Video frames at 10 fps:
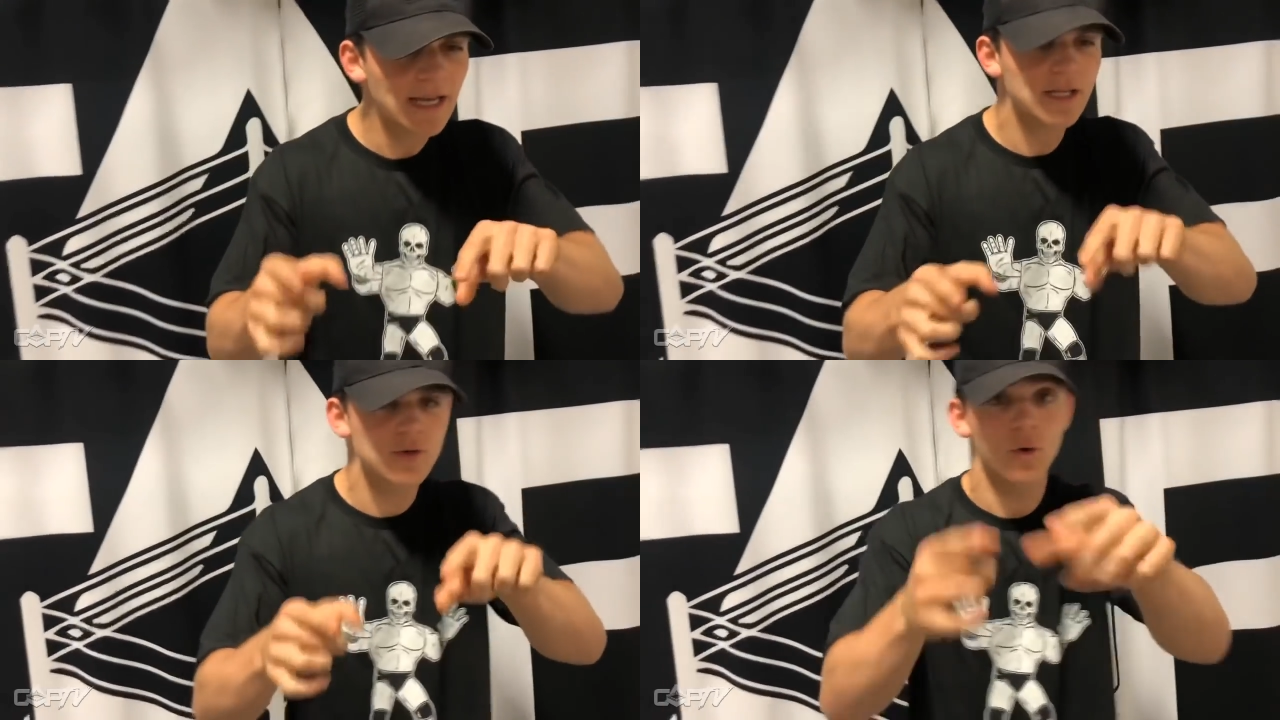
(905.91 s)

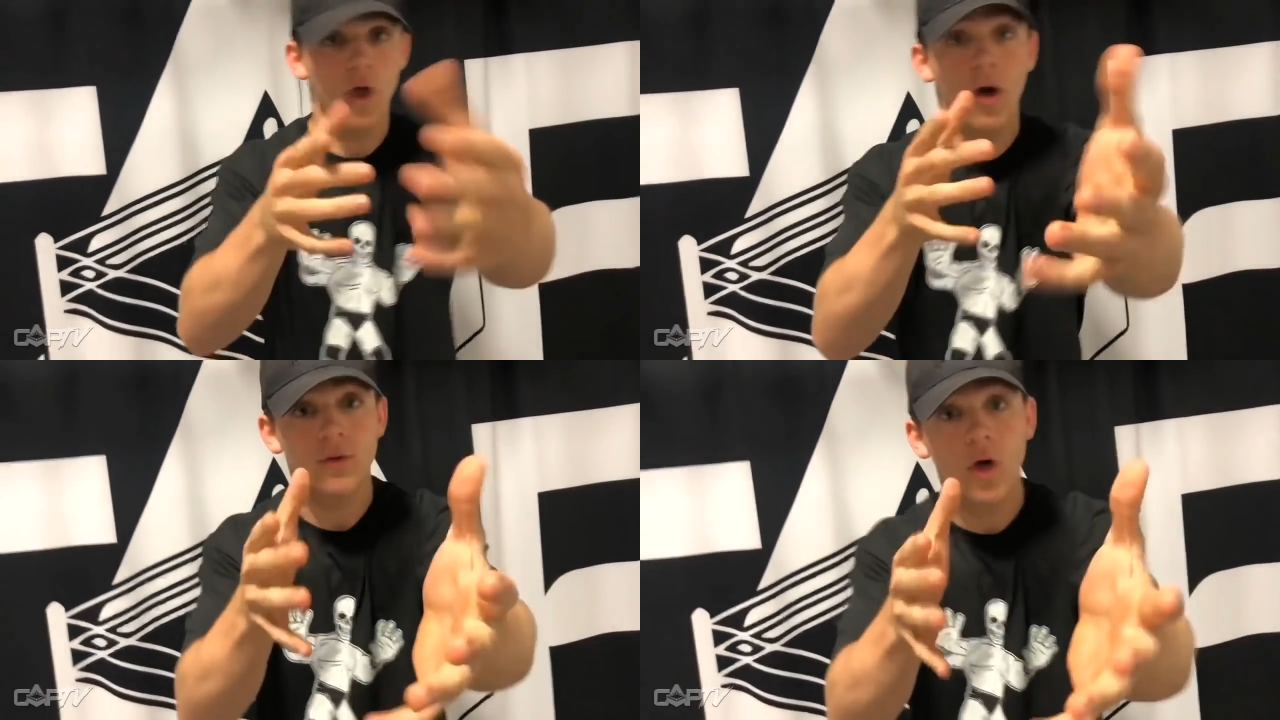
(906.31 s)
need to,
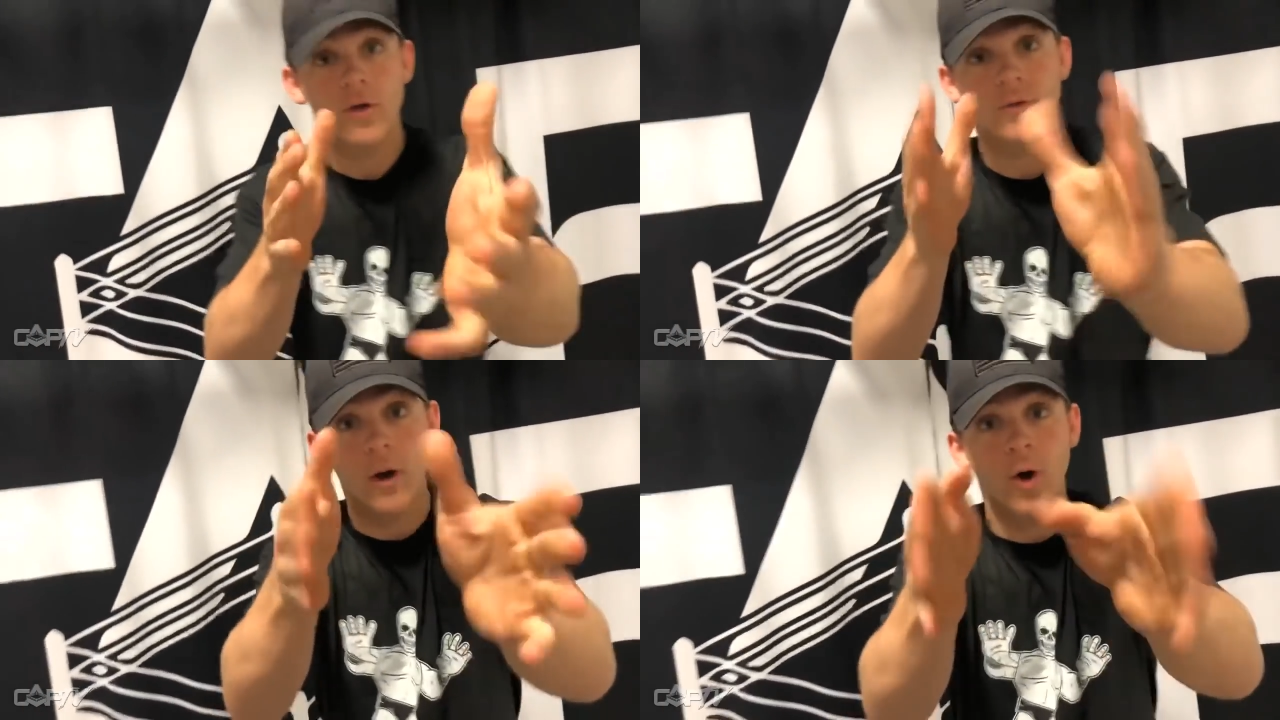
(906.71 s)
along with
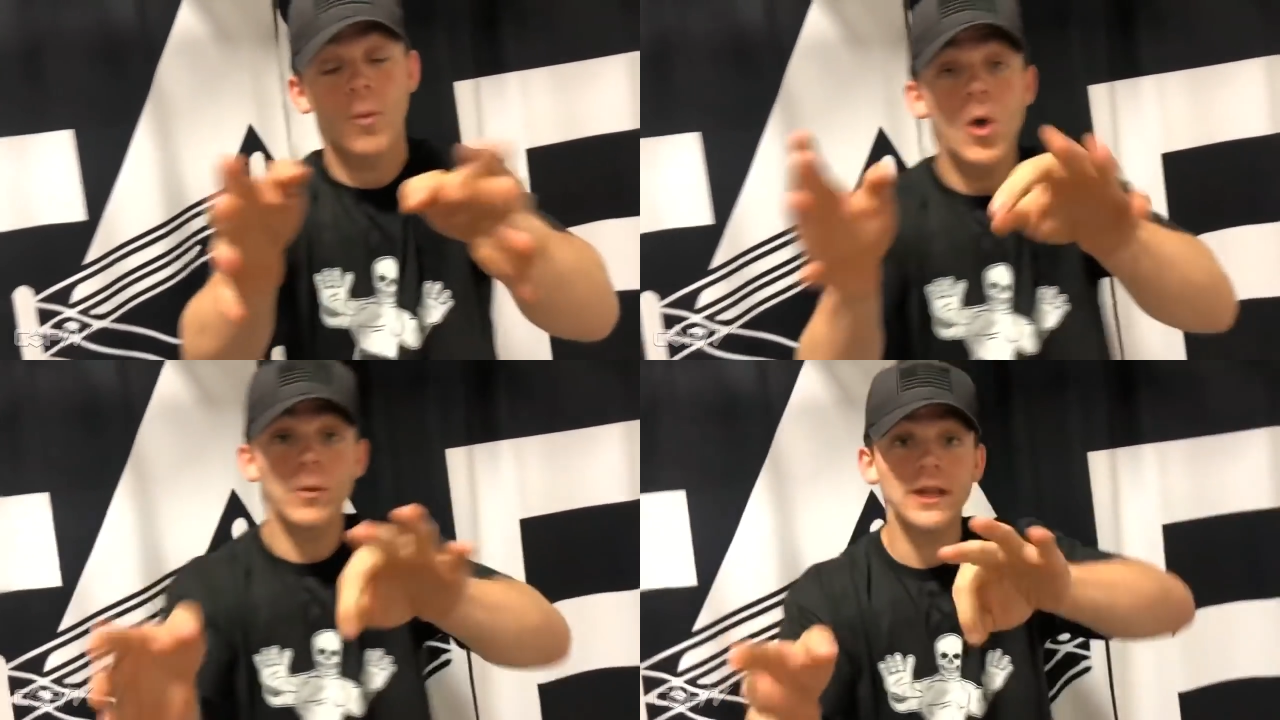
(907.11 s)
all of you at
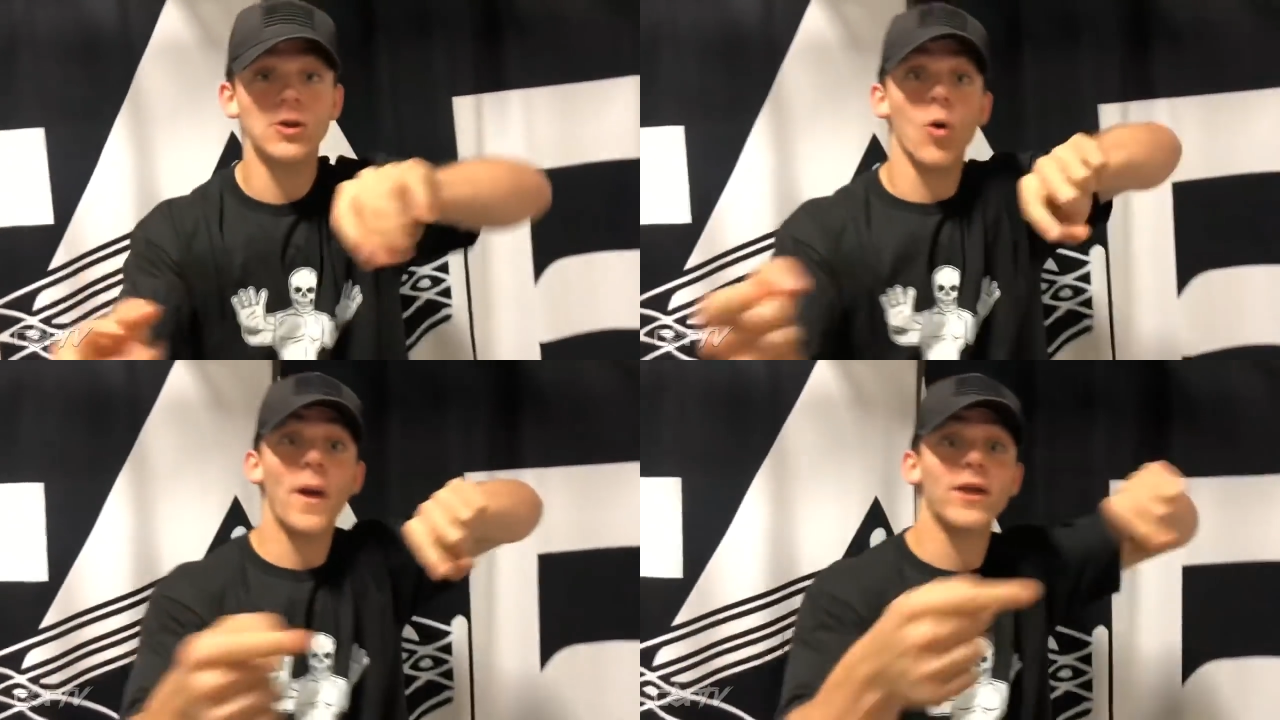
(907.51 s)
home, we
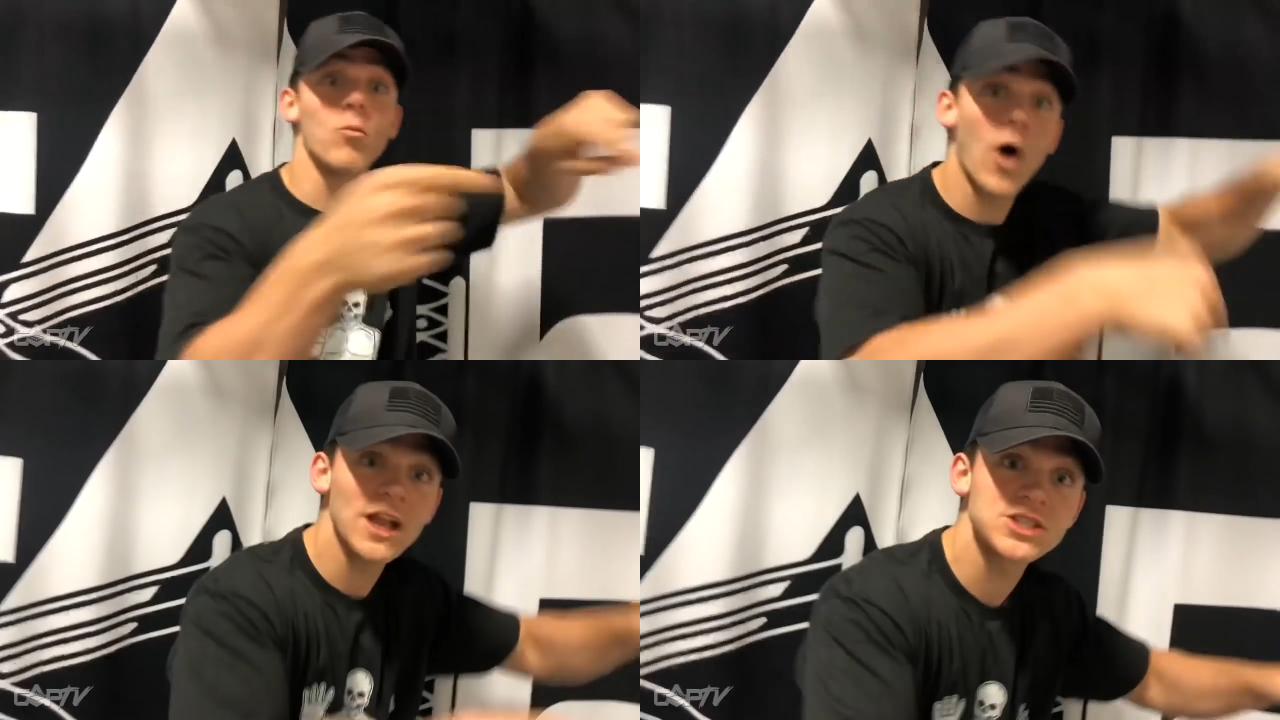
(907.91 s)
need to go back
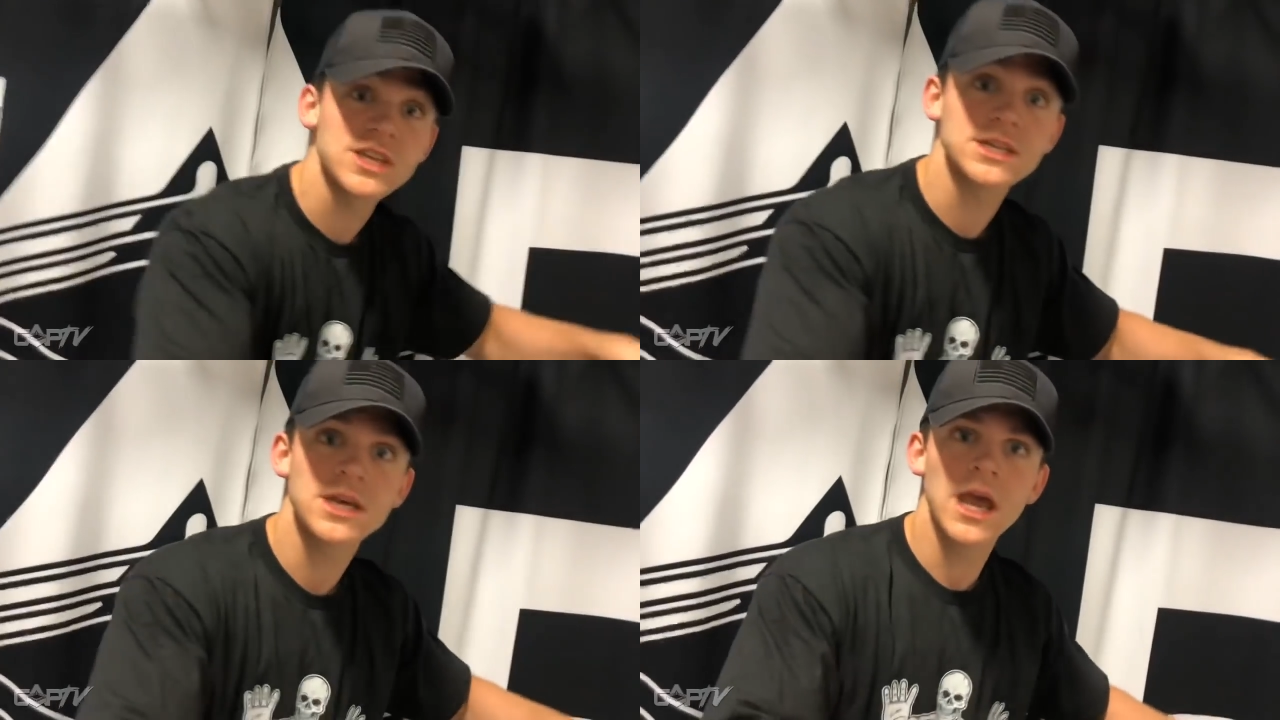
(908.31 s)
and watch
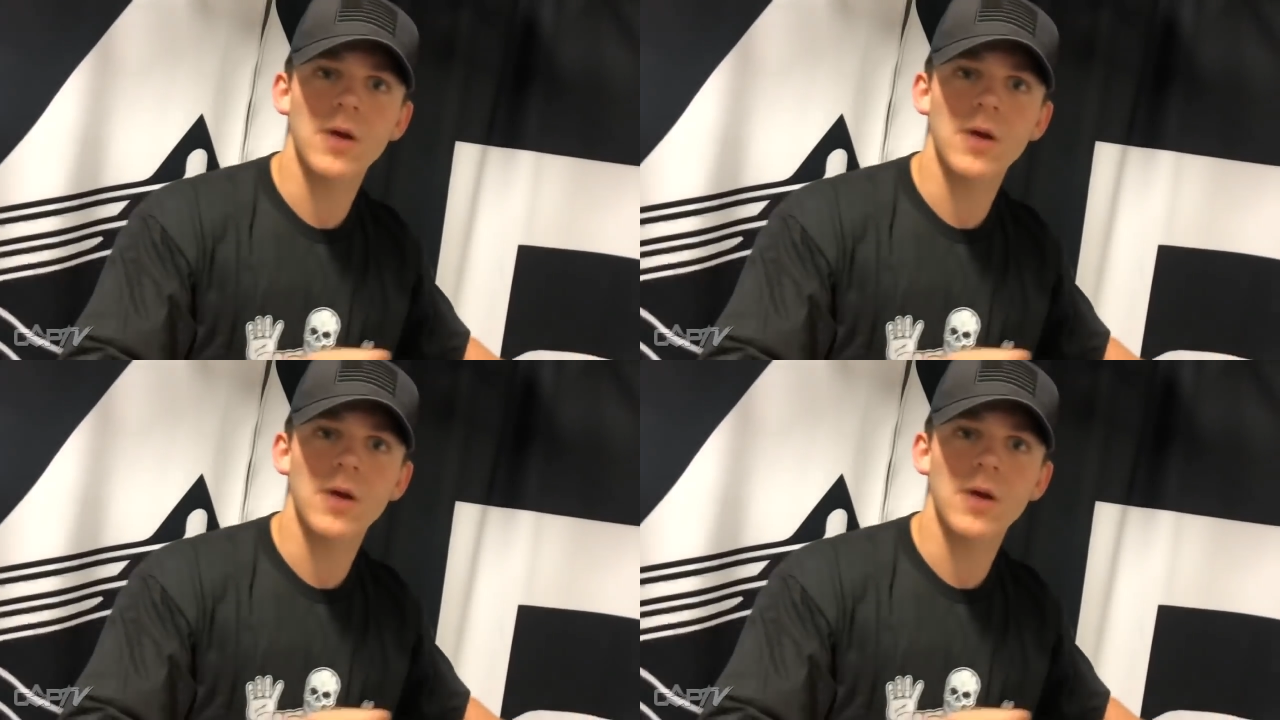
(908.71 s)
this.